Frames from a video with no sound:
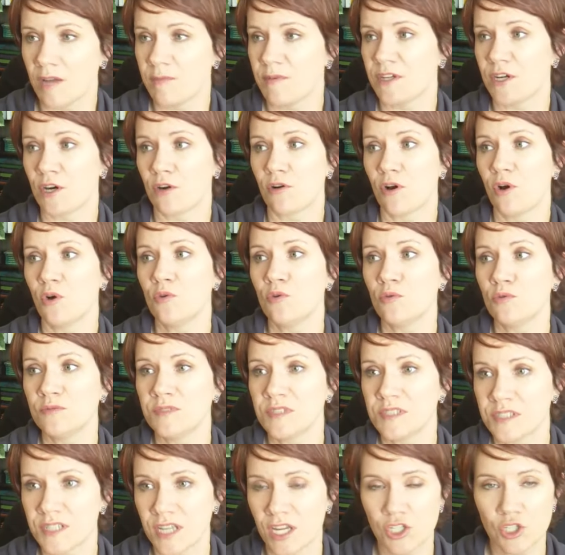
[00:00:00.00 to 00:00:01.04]
I mean, our
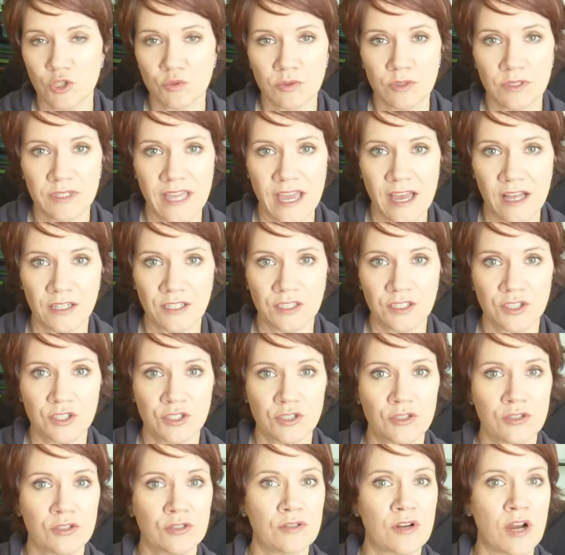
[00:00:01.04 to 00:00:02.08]
own schedule
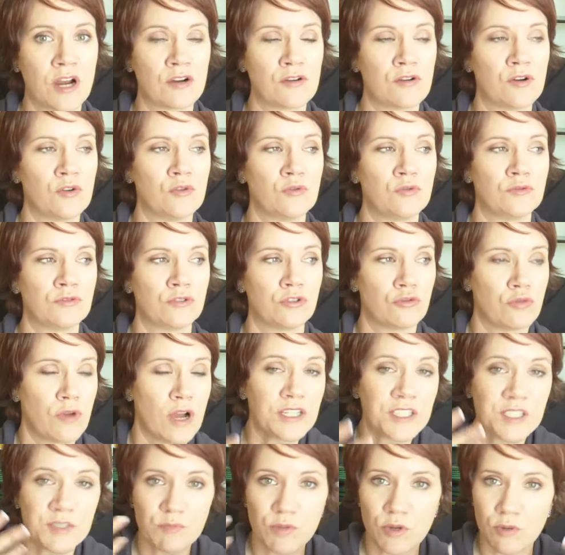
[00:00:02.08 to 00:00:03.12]
calendar, our own
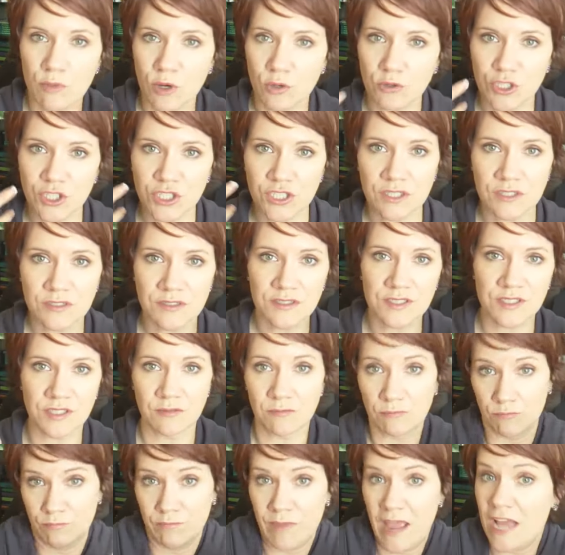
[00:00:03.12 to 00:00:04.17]
cross
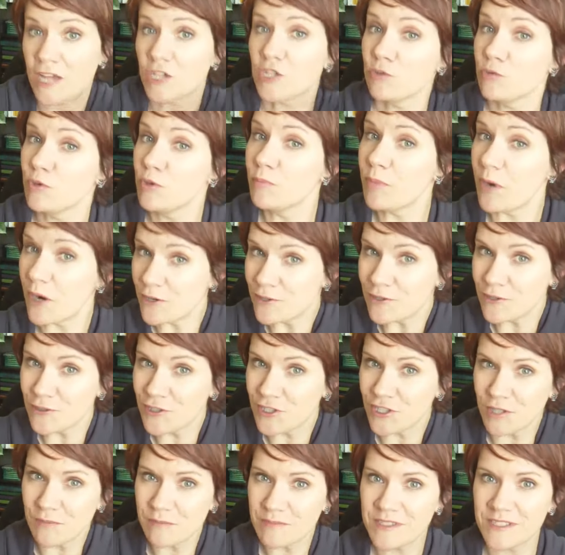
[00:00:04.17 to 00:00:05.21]
promotions and actual
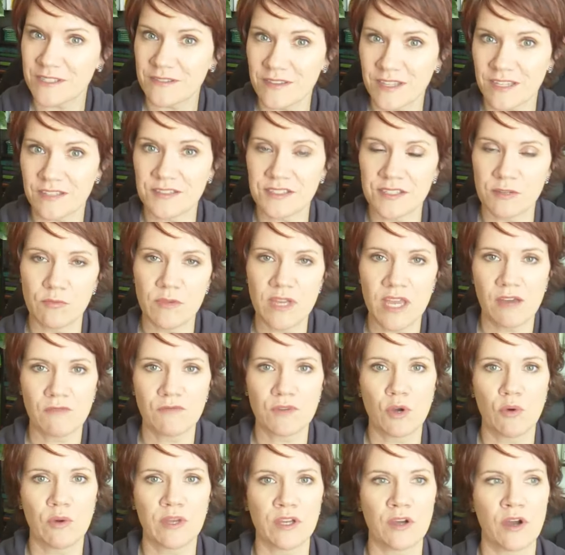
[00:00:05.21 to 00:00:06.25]
partnerships and things that we
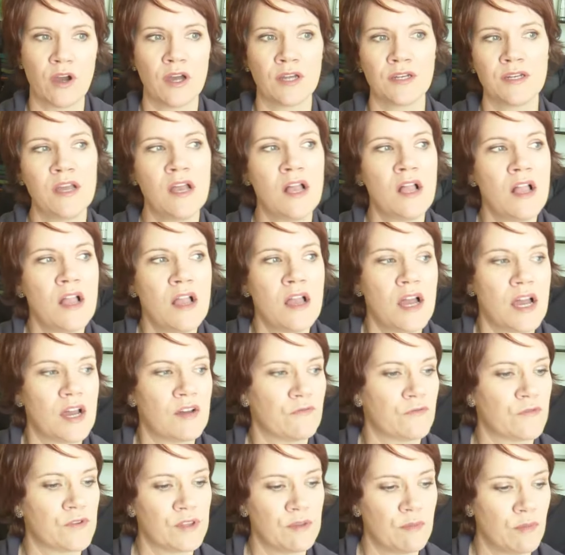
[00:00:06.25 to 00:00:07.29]
have going on.
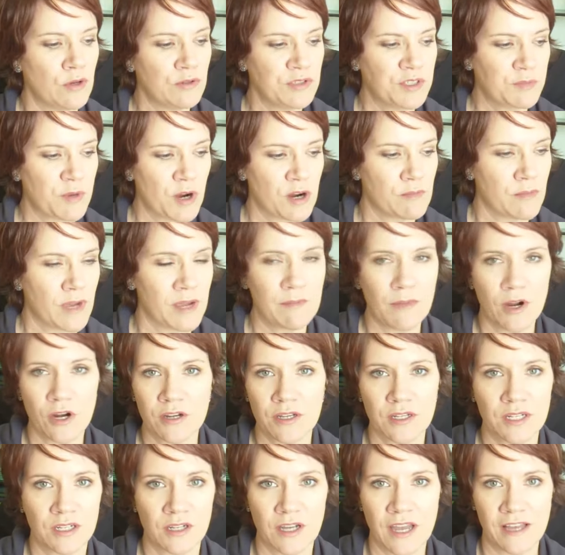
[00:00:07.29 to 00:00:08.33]
Um, for the most part, my
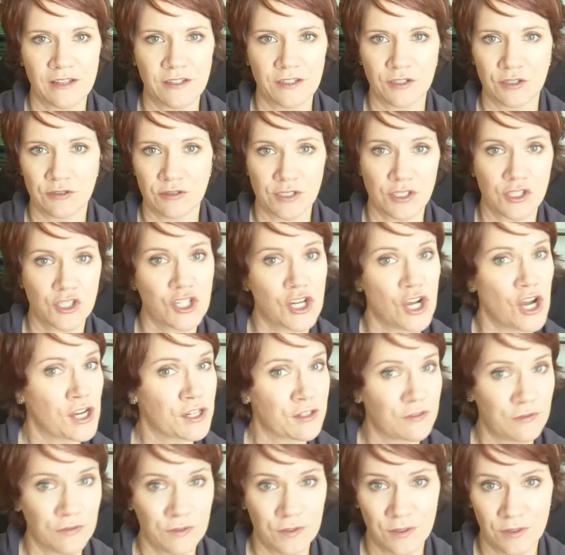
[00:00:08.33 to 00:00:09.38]
marketing calendar is
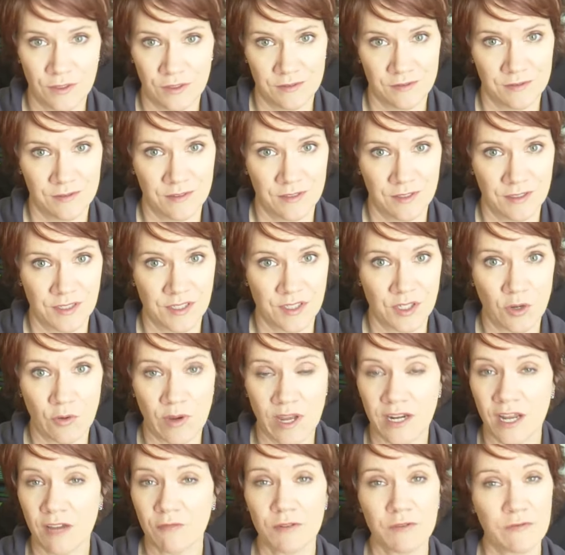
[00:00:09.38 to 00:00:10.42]
chock full.
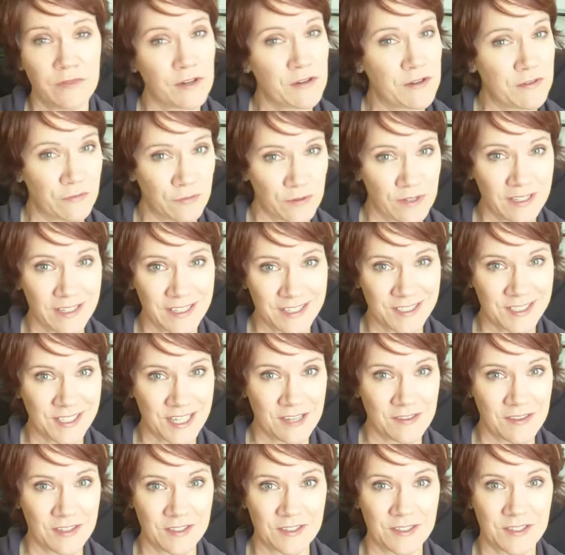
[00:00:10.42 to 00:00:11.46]
So, and I will very freely
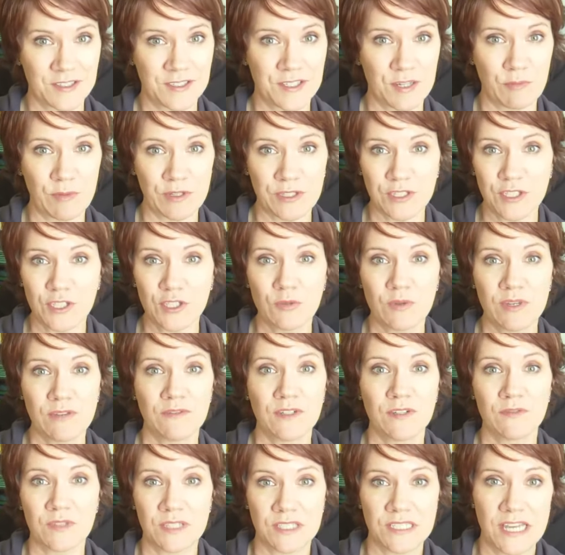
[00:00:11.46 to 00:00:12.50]
say this to someone too,
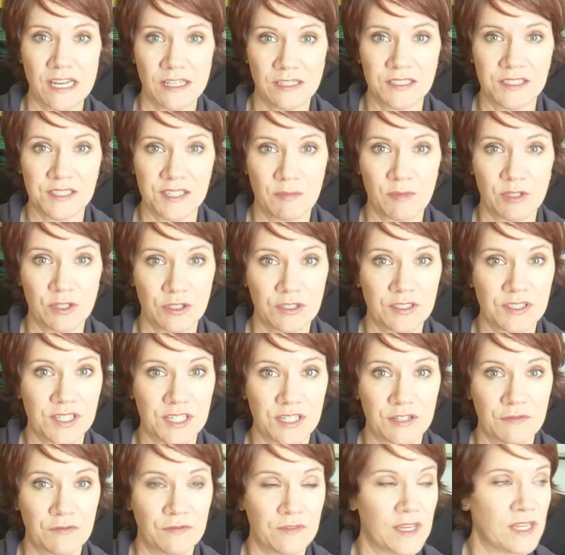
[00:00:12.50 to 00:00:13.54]
even if the telesummit
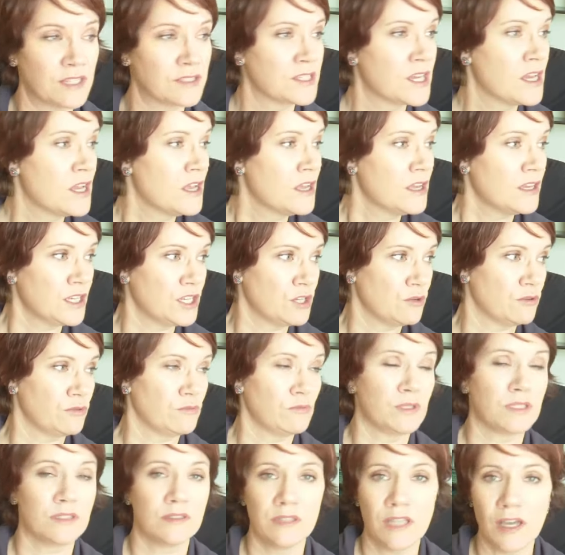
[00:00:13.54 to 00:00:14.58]
looks like a fit, you
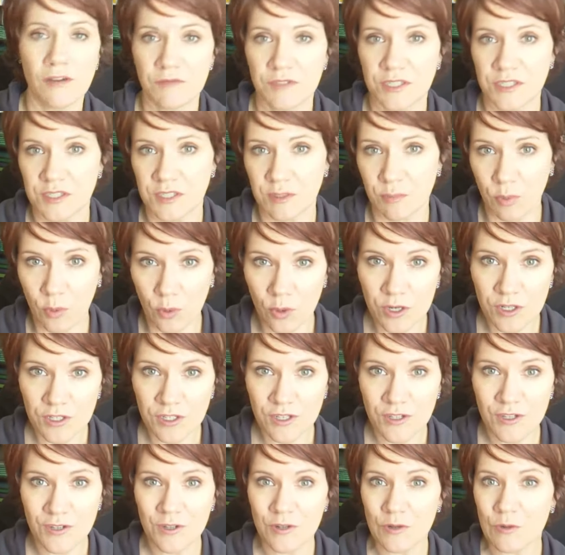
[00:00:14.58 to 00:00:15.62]
know, would love to
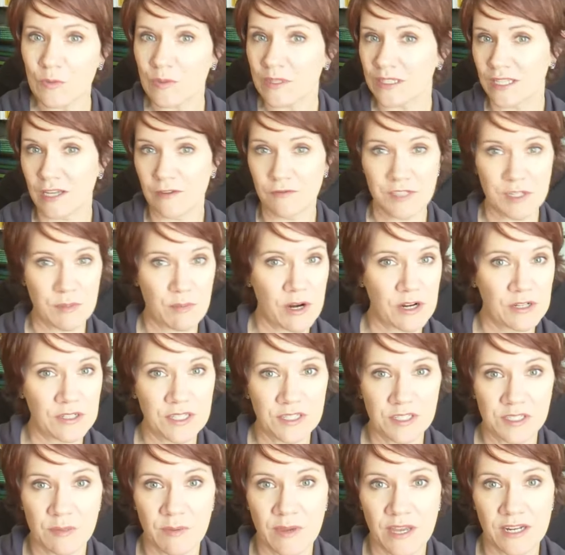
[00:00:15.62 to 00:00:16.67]
support you, would love to
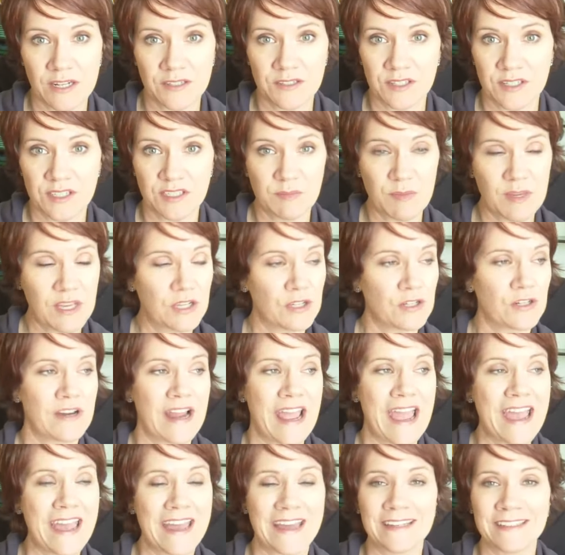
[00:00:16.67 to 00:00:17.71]
participate as a
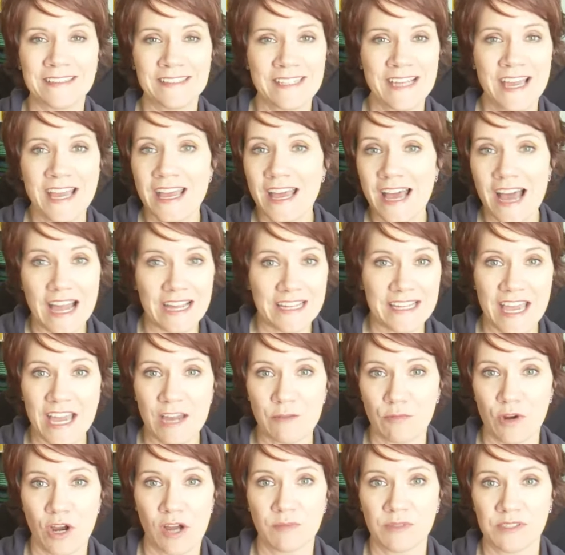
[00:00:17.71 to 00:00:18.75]
speaker, and I
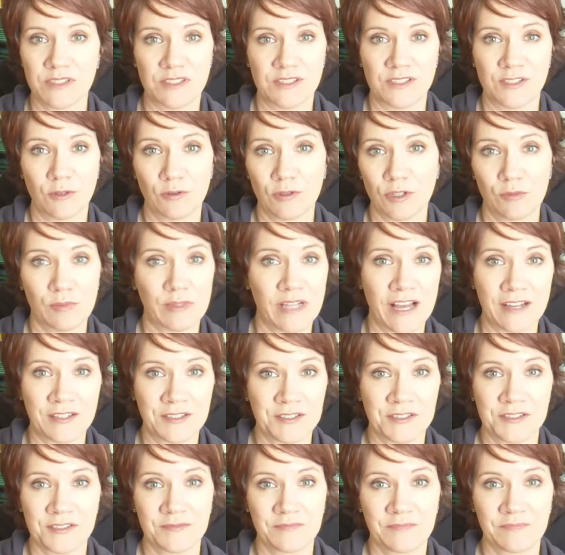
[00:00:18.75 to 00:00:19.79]
can't promise a solo
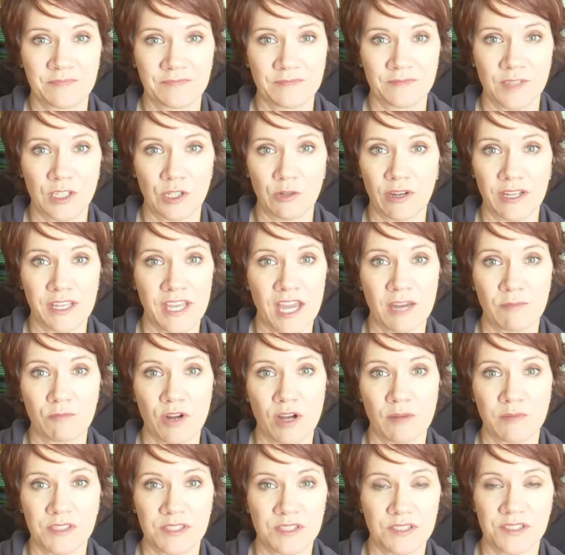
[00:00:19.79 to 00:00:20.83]
blast you know, I
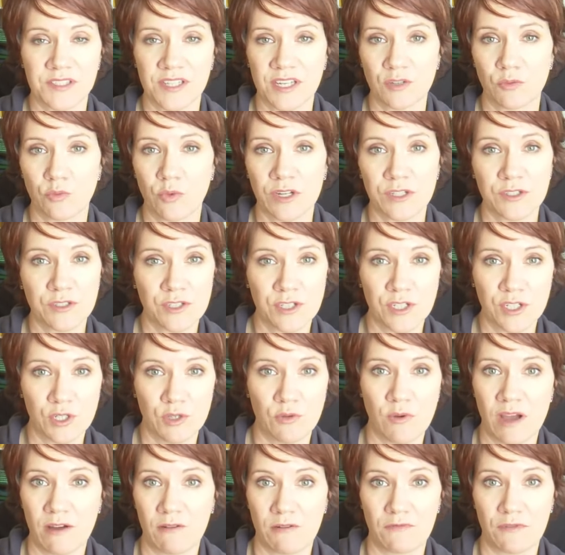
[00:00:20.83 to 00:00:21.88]
can't promise to send one,
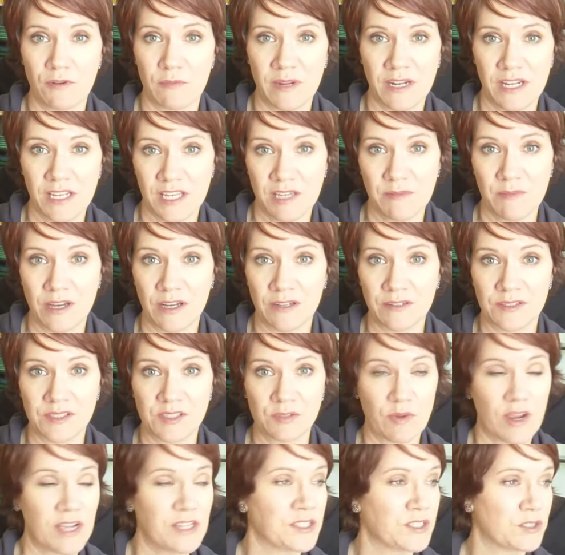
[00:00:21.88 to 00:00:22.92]
two, however many
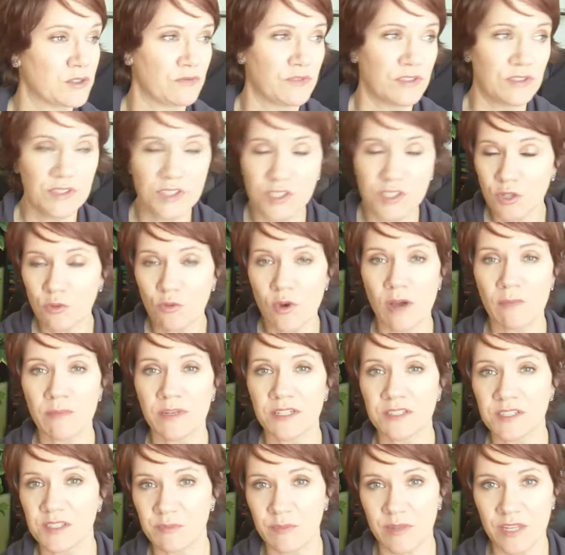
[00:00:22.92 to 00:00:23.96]
emails, right? So still
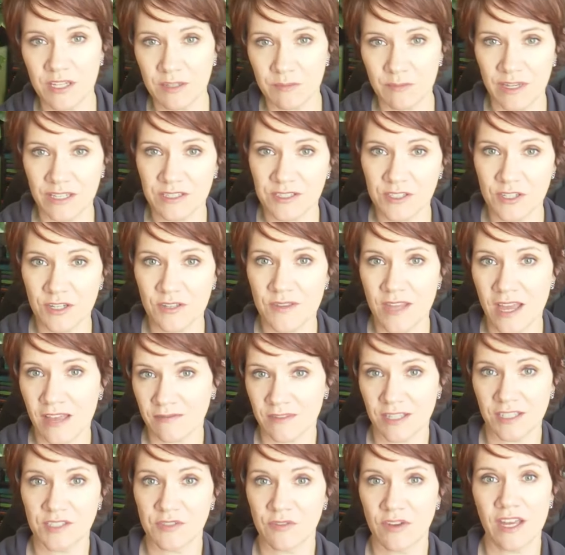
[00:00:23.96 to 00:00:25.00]
want me to speak based on
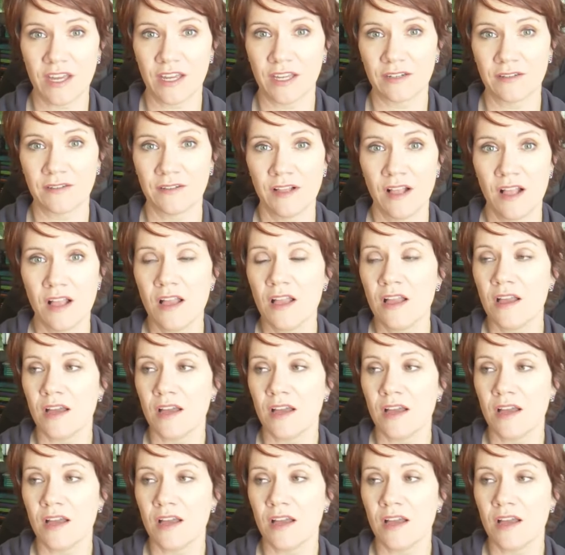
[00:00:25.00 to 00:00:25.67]
that, that's fine.